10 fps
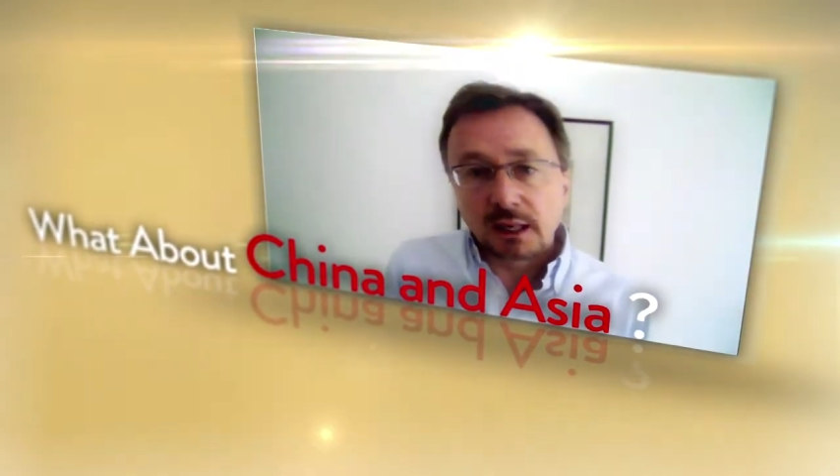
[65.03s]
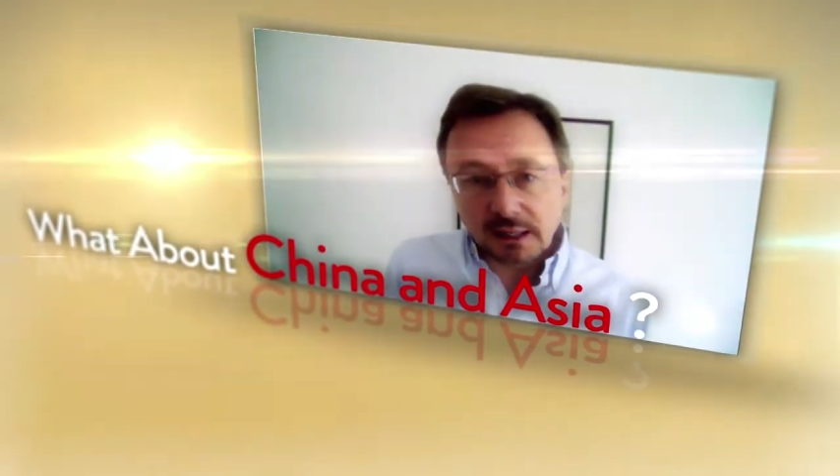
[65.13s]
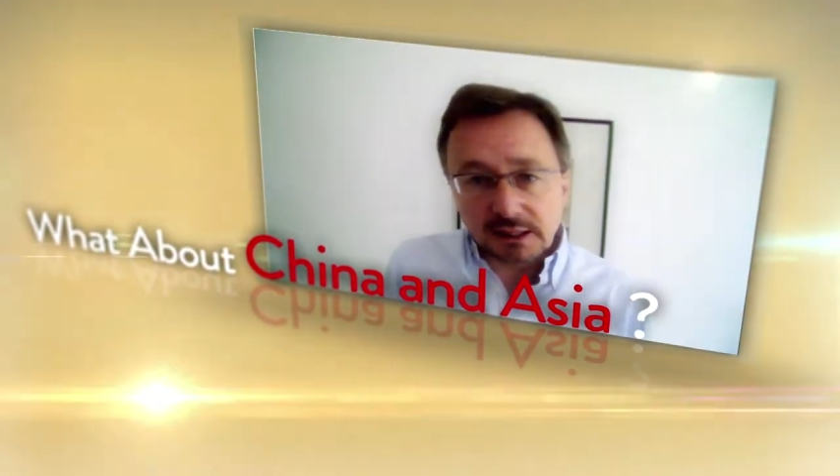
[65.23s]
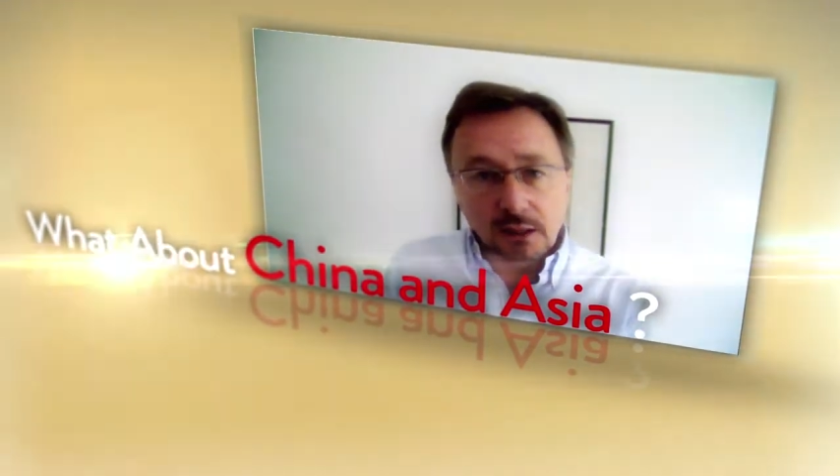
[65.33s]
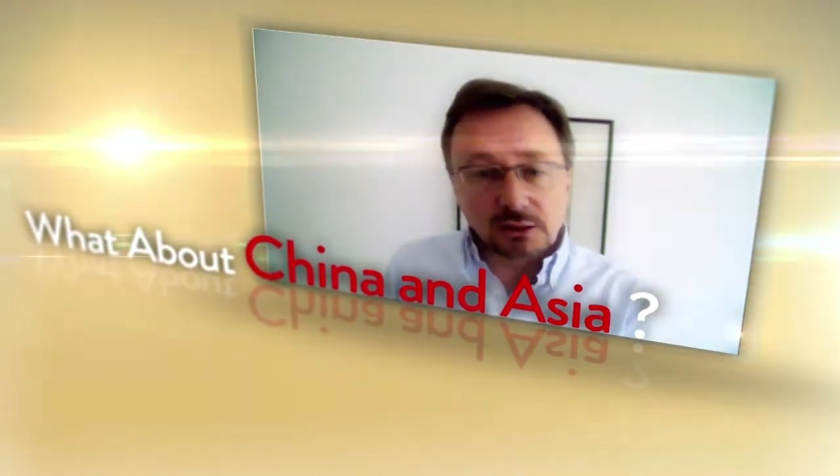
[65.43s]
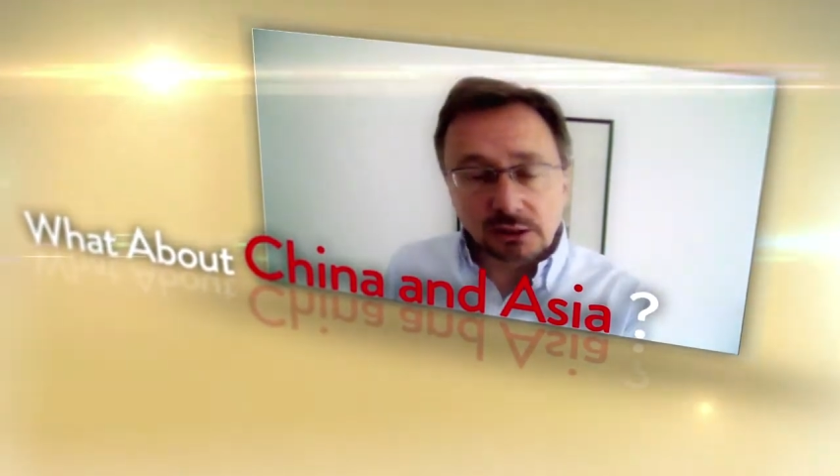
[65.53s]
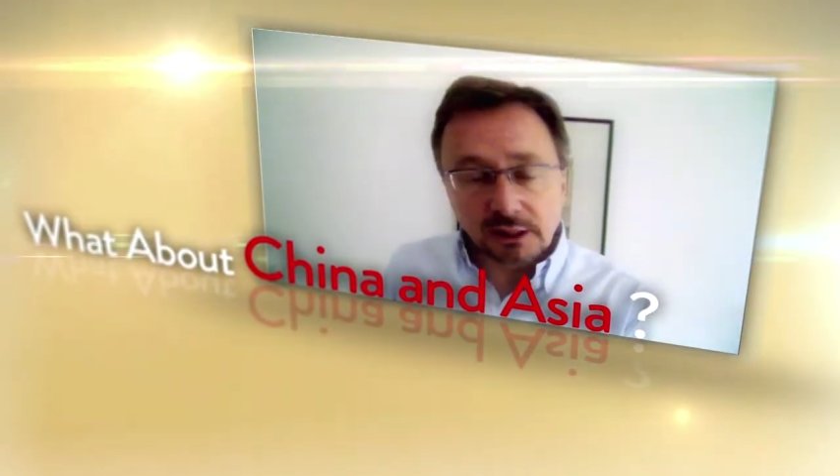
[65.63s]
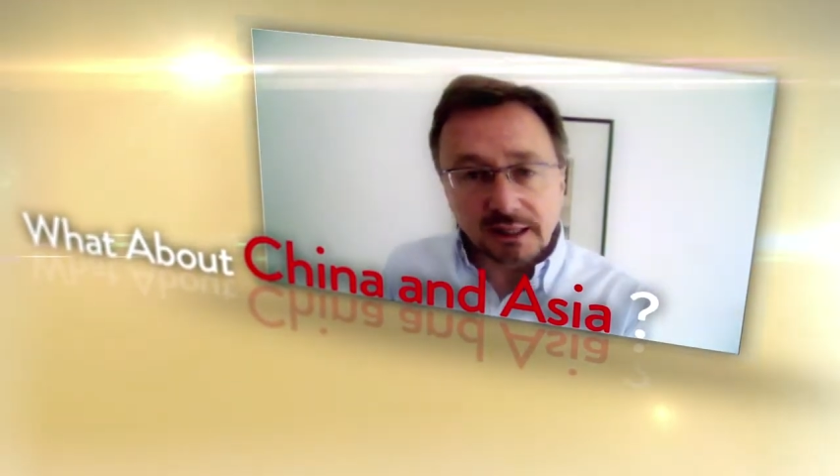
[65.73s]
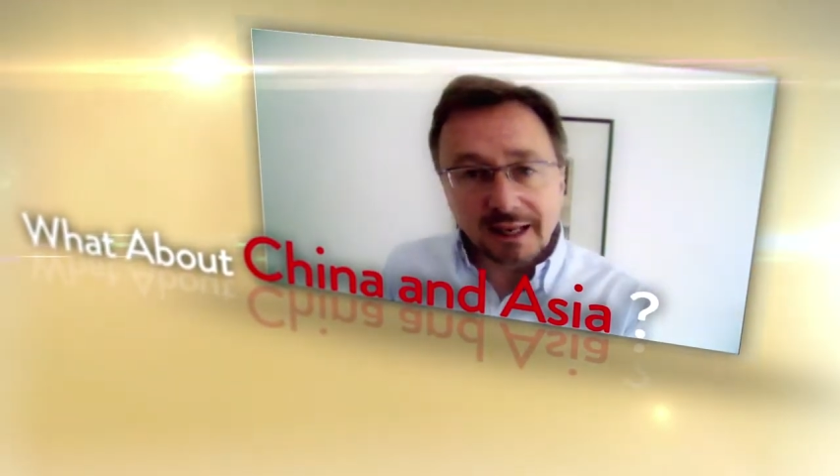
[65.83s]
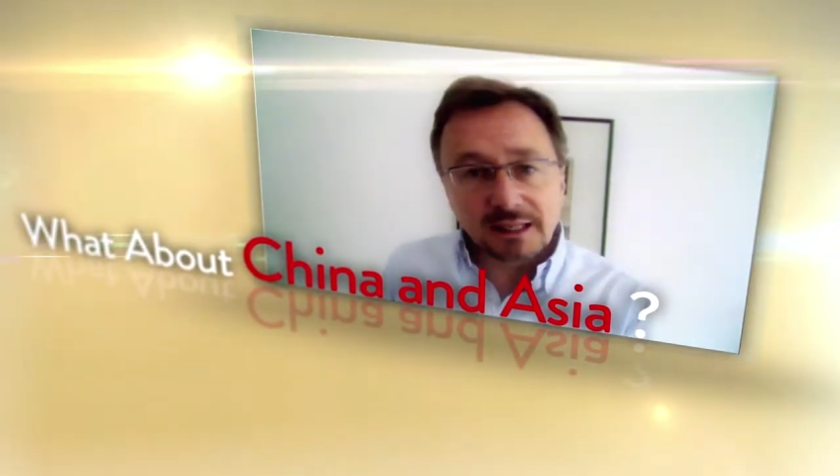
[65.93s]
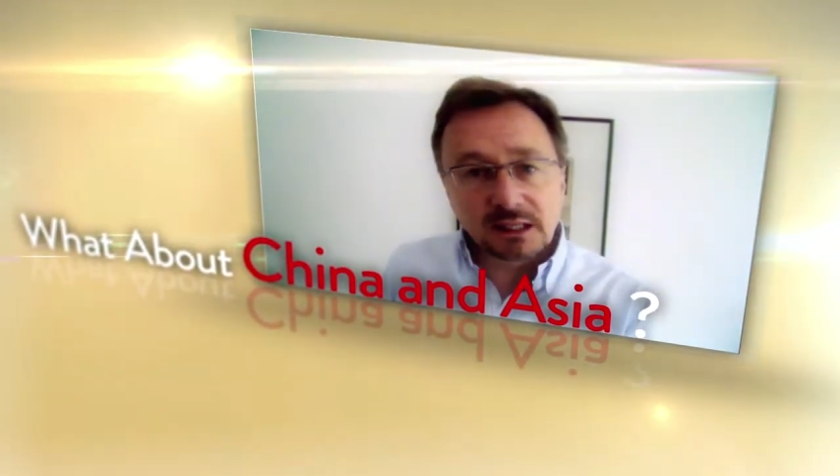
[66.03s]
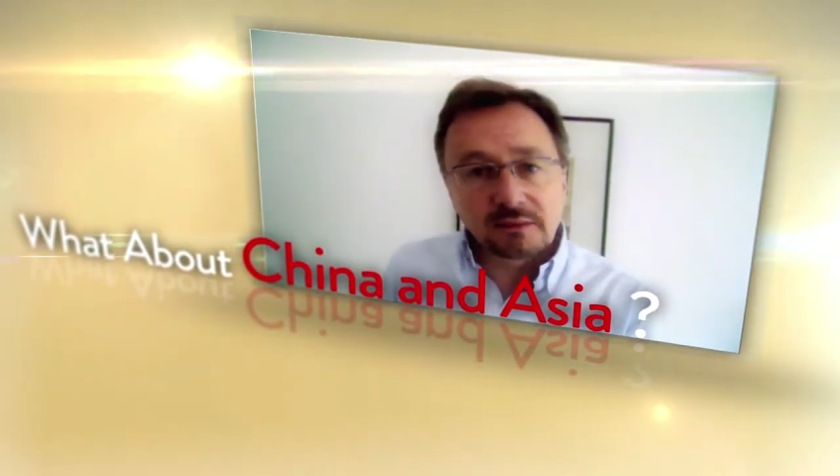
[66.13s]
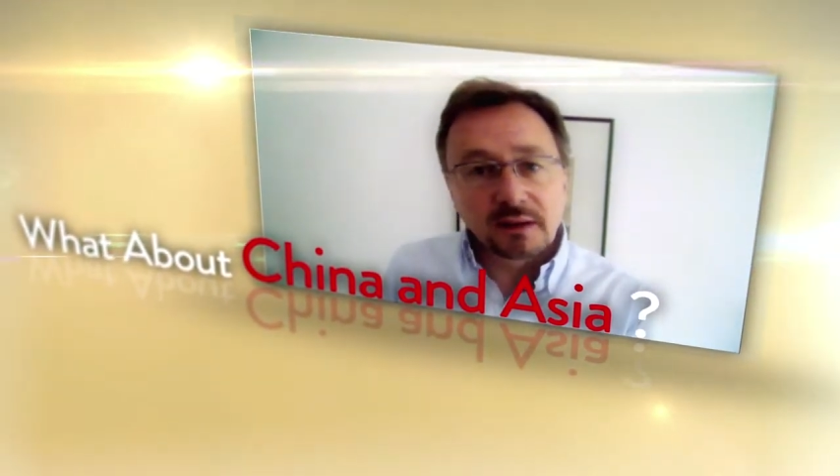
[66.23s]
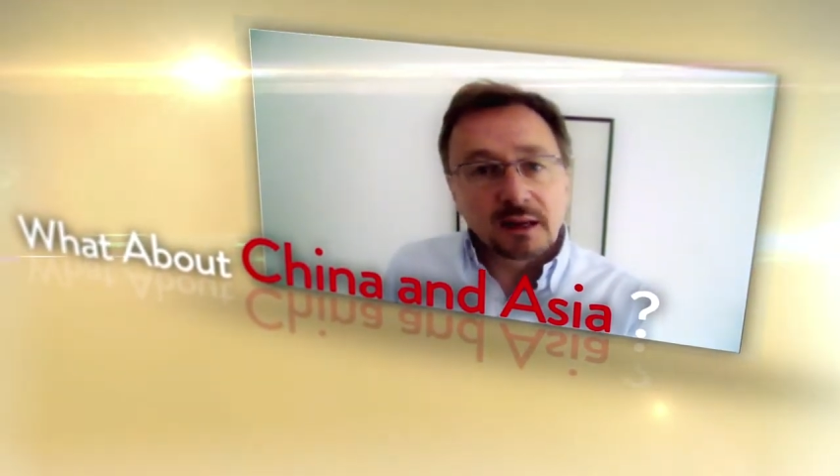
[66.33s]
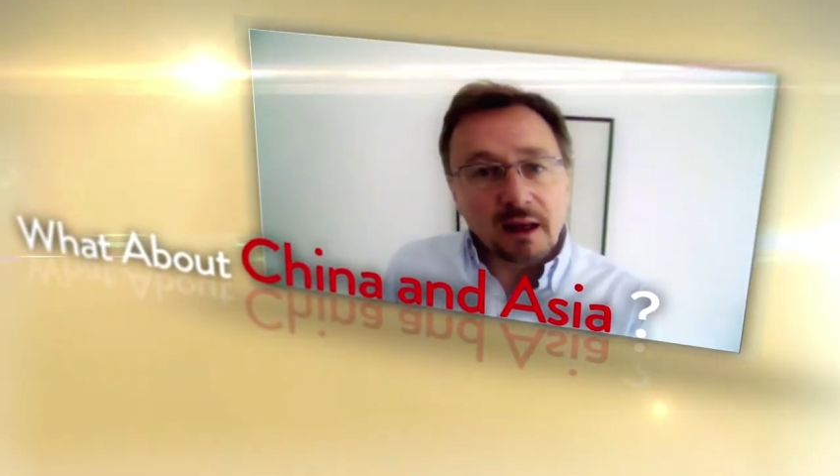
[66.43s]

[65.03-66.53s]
is now turning negative,